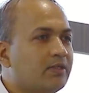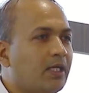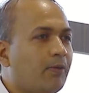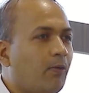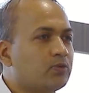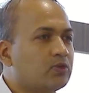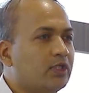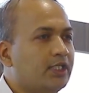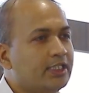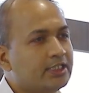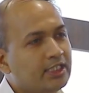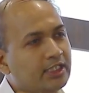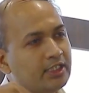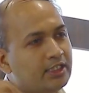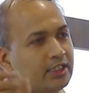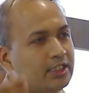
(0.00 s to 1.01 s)
become obsolete.
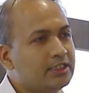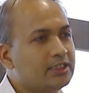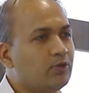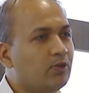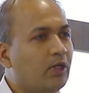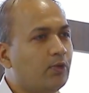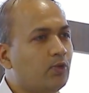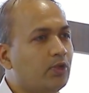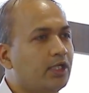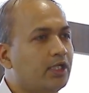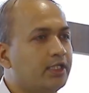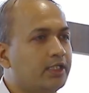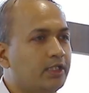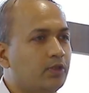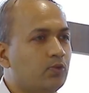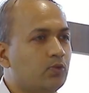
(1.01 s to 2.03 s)
Certain things you will have to
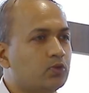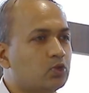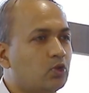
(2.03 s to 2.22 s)
learn new.